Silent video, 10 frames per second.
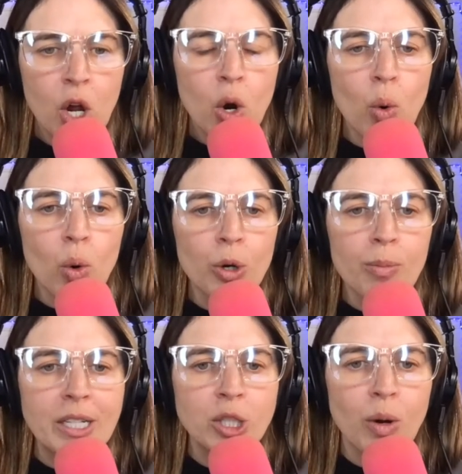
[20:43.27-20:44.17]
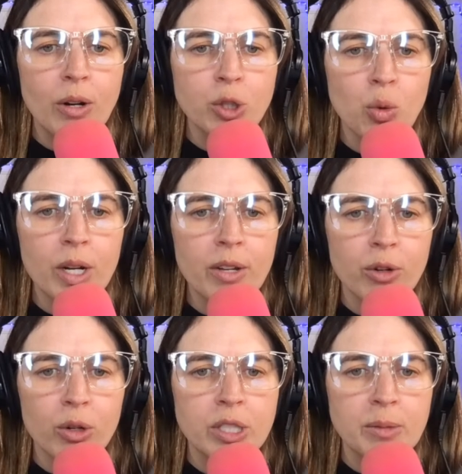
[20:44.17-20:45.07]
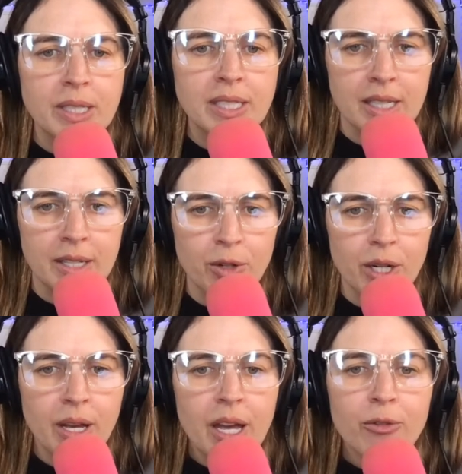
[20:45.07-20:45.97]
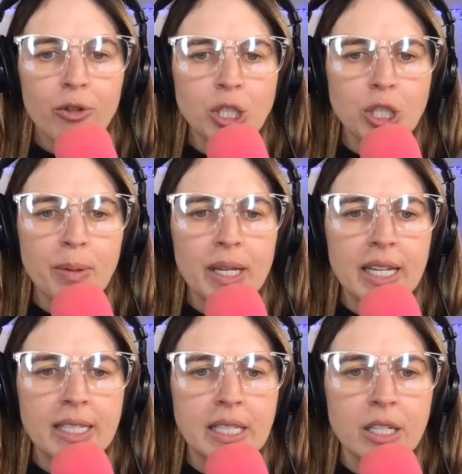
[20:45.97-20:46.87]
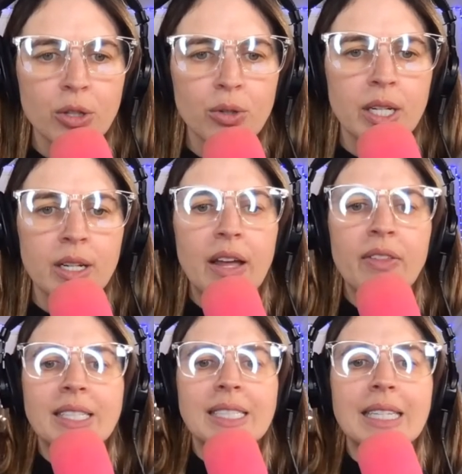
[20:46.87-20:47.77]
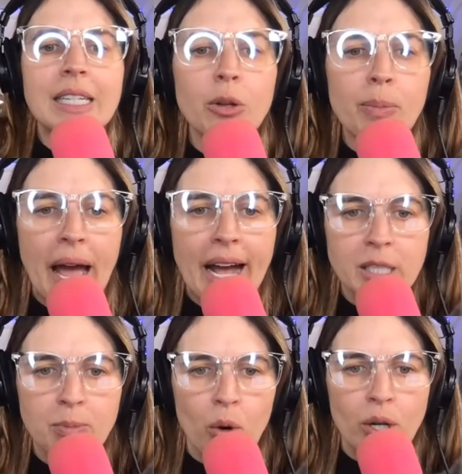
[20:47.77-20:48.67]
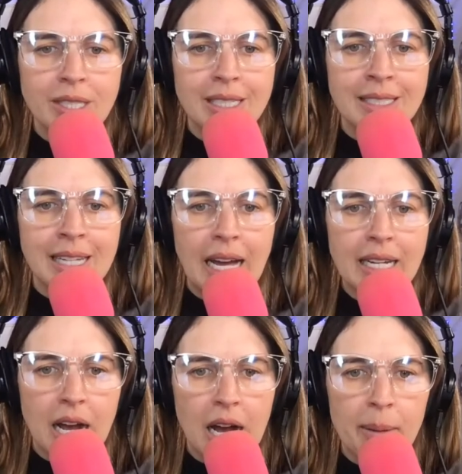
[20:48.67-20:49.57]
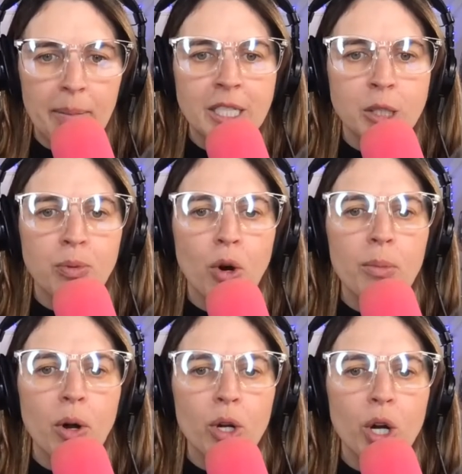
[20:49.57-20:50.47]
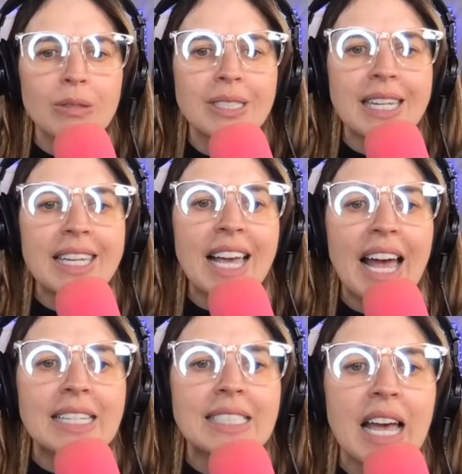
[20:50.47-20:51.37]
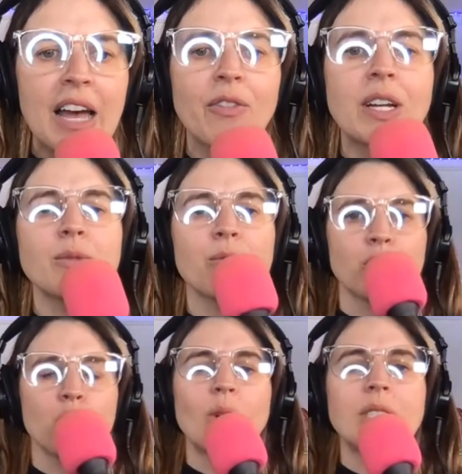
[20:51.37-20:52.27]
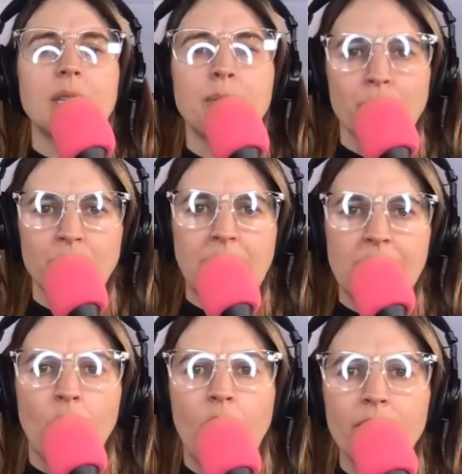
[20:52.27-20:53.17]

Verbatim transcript: Order by 1220 for Christmas delivery. Free shipping is included. That's littlepassports.com. It's promo code TSFS for 20% off.